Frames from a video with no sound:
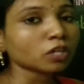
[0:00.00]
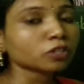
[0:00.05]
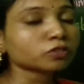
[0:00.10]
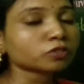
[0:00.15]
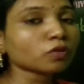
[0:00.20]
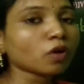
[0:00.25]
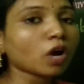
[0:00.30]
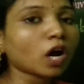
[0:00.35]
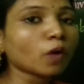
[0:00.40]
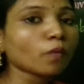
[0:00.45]

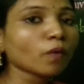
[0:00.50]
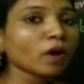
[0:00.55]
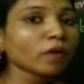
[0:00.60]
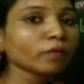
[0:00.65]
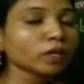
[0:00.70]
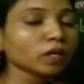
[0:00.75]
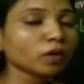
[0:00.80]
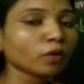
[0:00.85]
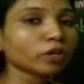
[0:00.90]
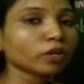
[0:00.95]
So how are
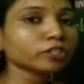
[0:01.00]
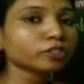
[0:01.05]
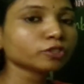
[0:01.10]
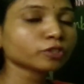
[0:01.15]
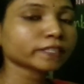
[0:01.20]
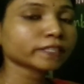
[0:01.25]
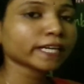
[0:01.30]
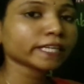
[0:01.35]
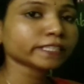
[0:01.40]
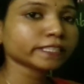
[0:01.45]
we going to
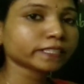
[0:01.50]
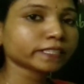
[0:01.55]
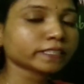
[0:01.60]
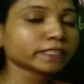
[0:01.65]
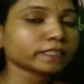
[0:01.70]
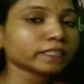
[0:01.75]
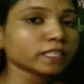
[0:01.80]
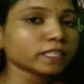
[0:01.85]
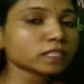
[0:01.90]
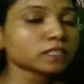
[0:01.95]
get
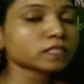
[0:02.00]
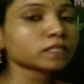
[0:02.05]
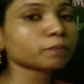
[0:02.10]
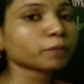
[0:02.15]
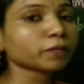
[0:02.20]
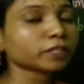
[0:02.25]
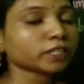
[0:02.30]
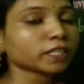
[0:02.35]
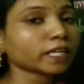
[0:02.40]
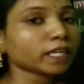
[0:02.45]
this
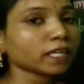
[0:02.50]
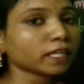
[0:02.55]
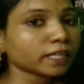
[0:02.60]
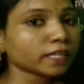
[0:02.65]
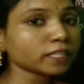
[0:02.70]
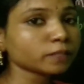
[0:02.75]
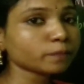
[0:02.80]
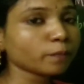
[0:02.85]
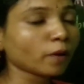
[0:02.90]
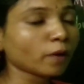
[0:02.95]
particular
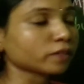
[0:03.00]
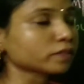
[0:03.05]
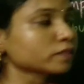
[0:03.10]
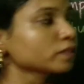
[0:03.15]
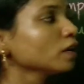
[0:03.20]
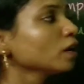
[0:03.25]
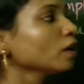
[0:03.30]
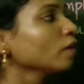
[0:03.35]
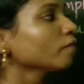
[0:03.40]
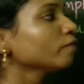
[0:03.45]

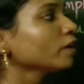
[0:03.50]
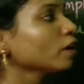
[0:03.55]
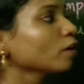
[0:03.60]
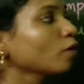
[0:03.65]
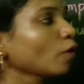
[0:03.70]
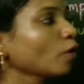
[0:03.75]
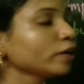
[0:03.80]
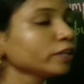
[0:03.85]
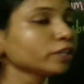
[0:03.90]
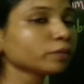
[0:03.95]
response? We are
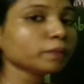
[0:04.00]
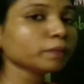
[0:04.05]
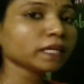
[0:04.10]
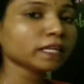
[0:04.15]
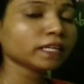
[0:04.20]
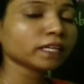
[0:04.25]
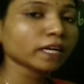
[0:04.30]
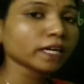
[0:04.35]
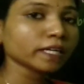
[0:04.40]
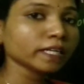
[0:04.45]
going to
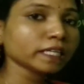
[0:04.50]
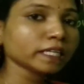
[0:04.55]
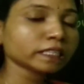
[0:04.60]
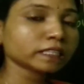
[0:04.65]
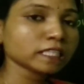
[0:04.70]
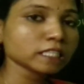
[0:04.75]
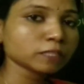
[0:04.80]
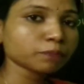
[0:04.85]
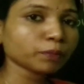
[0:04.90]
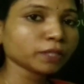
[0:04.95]
be
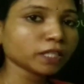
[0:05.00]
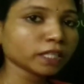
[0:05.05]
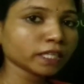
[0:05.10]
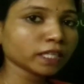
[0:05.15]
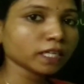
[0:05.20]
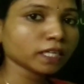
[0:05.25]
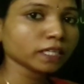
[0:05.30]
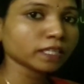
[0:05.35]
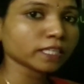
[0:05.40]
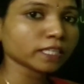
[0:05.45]
learning this
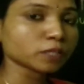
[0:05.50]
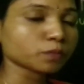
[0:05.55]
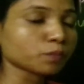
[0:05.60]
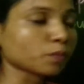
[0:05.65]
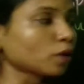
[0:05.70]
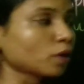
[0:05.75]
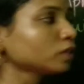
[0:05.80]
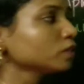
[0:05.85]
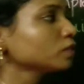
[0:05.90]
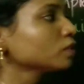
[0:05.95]
particular
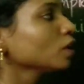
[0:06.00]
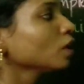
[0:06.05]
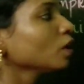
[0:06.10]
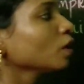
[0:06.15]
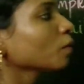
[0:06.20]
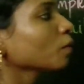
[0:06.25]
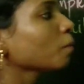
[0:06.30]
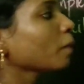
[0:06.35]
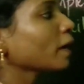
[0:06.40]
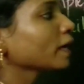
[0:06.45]
response
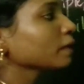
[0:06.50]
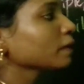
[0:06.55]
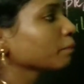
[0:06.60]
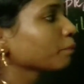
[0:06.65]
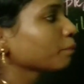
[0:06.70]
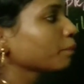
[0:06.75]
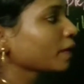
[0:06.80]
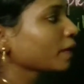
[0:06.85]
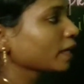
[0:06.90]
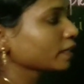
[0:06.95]
by
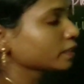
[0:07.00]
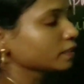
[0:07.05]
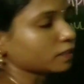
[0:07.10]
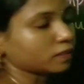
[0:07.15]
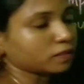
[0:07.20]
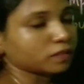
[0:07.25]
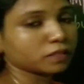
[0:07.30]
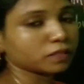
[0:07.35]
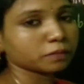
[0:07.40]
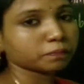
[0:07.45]

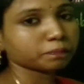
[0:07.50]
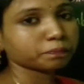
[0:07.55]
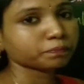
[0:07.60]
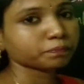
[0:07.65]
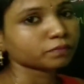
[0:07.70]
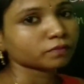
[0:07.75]
practice.